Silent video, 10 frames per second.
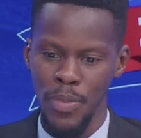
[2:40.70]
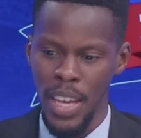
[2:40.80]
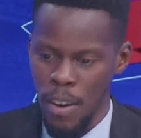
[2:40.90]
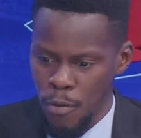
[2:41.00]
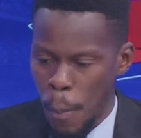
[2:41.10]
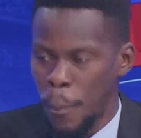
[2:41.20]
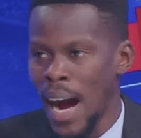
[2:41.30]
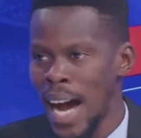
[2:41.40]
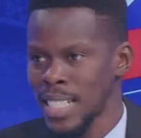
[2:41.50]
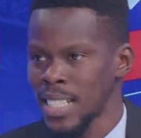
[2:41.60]
Every
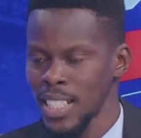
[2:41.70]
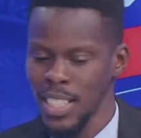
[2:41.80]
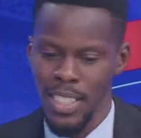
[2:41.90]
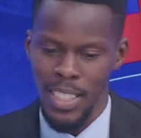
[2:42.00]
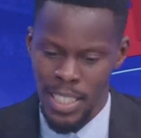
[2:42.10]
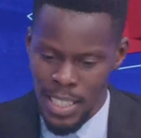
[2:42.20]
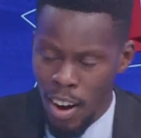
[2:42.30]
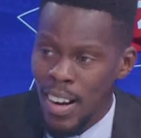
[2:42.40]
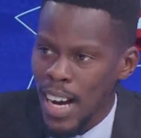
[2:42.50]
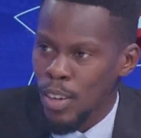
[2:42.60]
pass is now
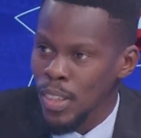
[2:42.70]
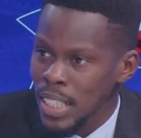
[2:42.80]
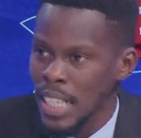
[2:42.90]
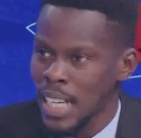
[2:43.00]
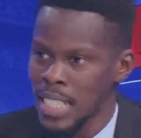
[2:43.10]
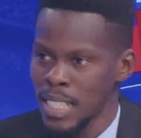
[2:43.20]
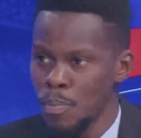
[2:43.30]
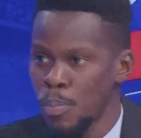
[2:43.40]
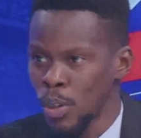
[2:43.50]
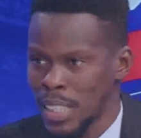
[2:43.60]
calculated as
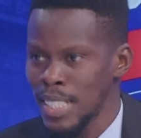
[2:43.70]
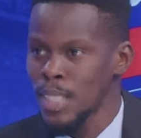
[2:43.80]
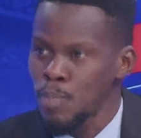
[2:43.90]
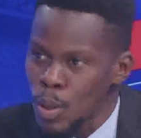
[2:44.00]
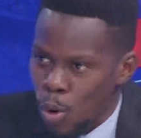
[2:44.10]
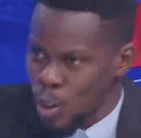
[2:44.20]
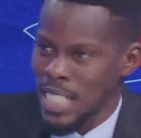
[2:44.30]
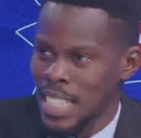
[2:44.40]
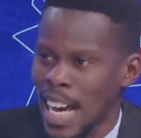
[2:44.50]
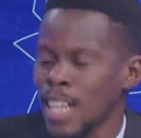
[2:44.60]
important because
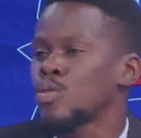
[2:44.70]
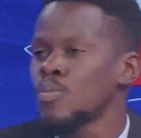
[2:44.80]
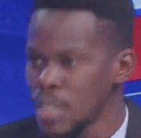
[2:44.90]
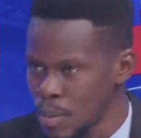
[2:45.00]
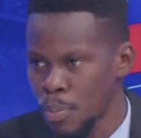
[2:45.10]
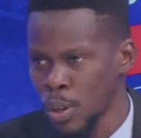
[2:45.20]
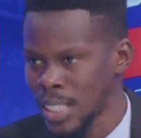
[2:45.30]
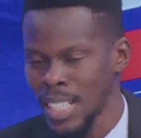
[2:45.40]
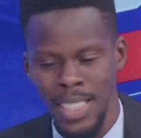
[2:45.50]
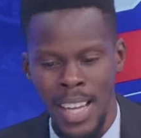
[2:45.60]
the speed of the pass
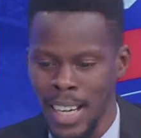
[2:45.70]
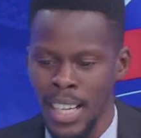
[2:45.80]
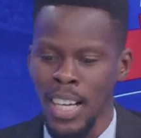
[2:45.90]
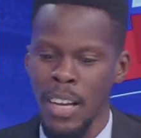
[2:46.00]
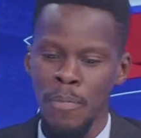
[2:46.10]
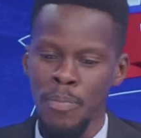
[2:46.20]
and the weight.